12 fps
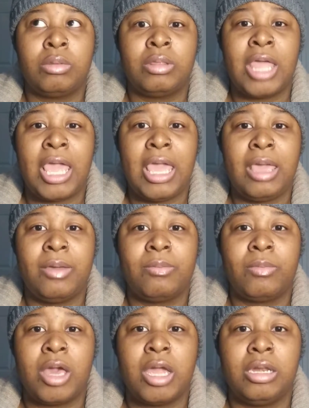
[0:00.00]
they
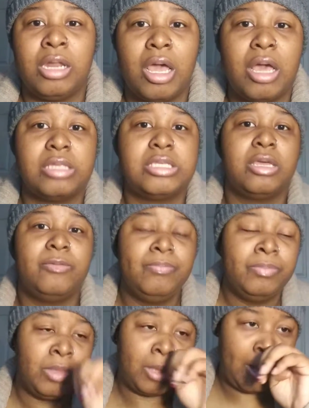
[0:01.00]
conduct
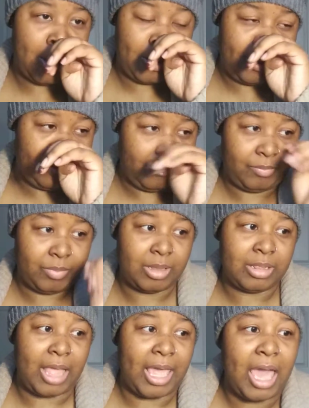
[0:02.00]

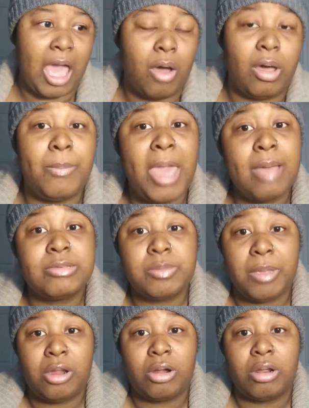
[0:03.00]
like how a pap
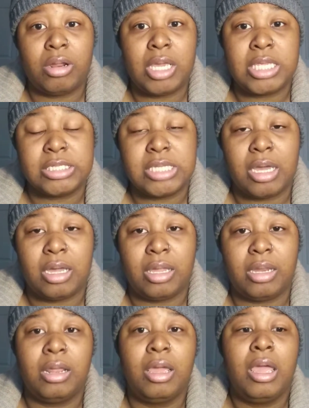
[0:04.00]
smear is
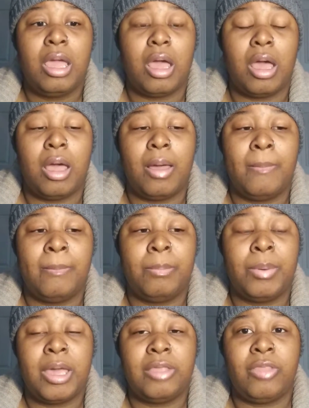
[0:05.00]
done,
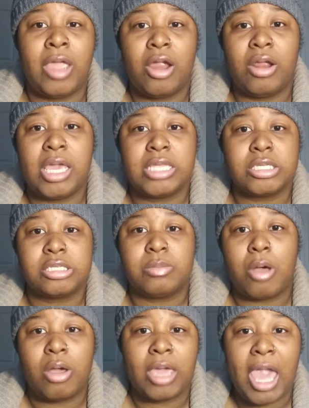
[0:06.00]
but there is a
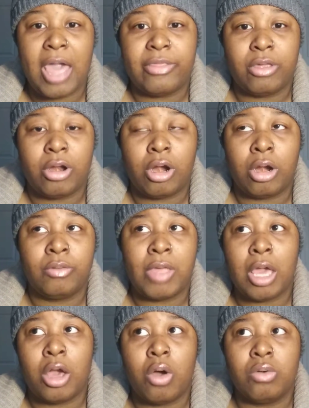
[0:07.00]
small catheter
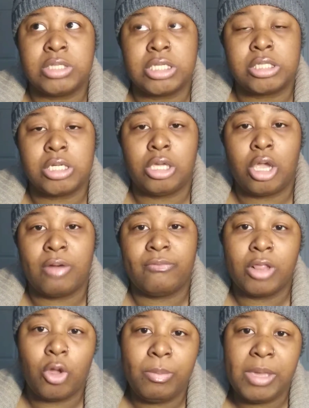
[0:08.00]
that goes into your
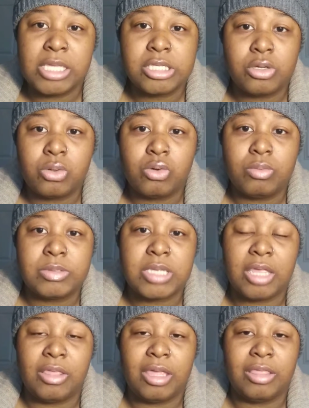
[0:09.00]
fallopian tubes,
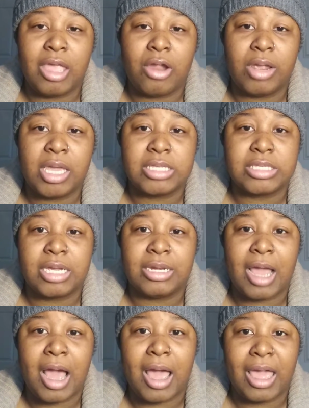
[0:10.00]
and then there is a
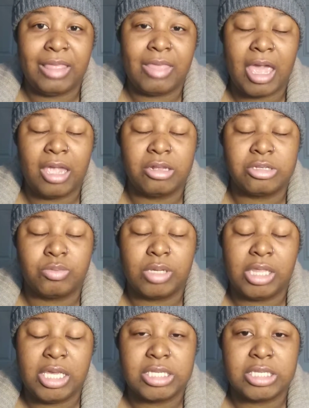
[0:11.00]
dye that is
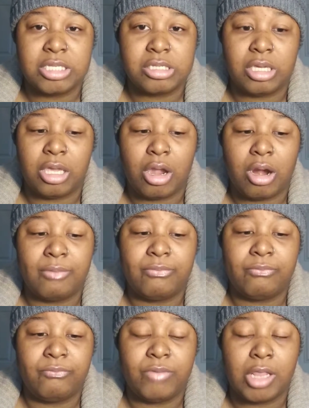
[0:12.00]
released into your
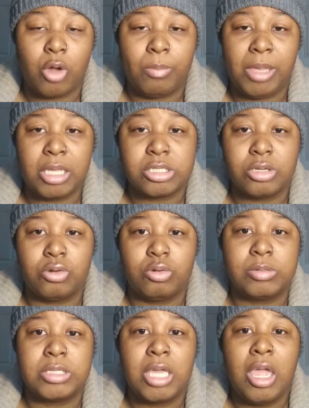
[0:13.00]
fallopian
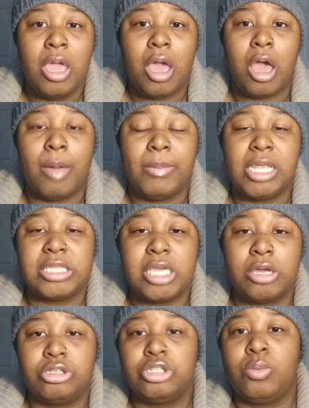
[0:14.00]
tubes, and it
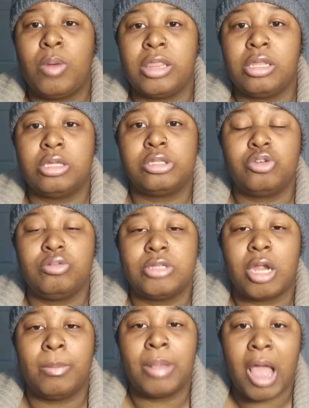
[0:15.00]
tells you whether the tubes
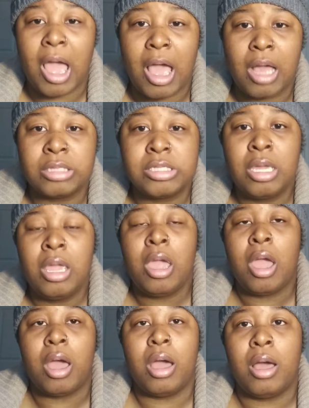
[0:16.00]
are blocked.
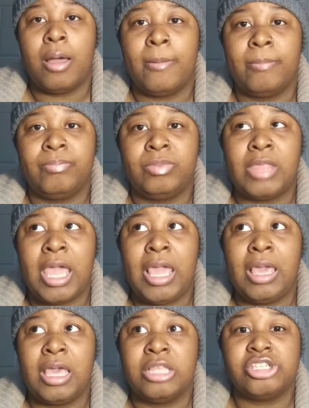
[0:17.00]
They
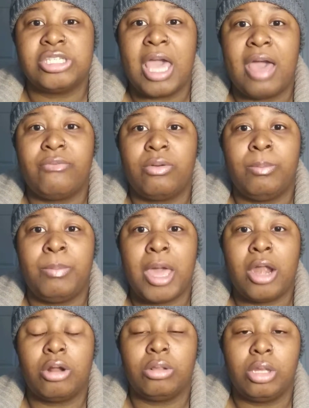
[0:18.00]
can just have a
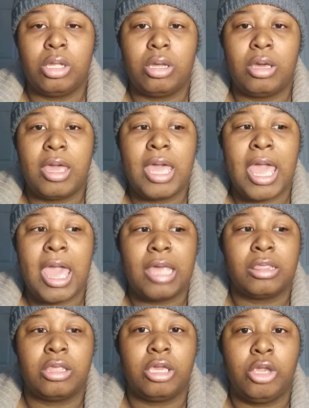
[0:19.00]
better look
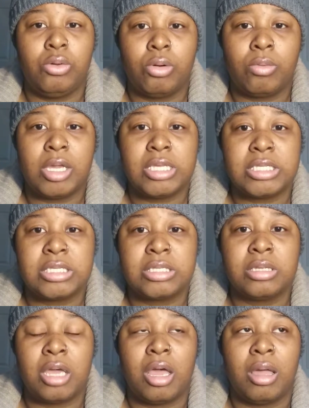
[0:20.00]
at the
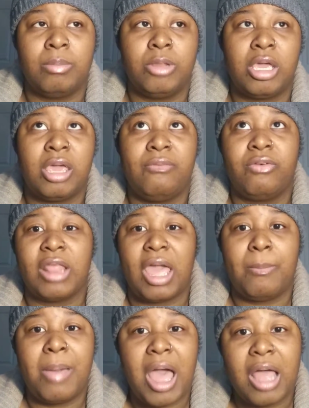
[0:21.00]
uterus, looking for
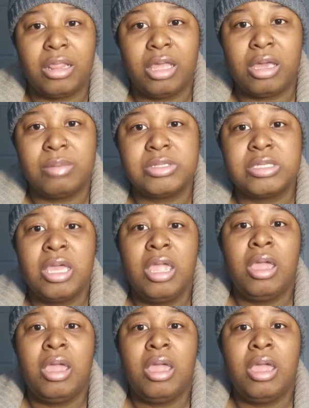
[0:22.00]
like polyps.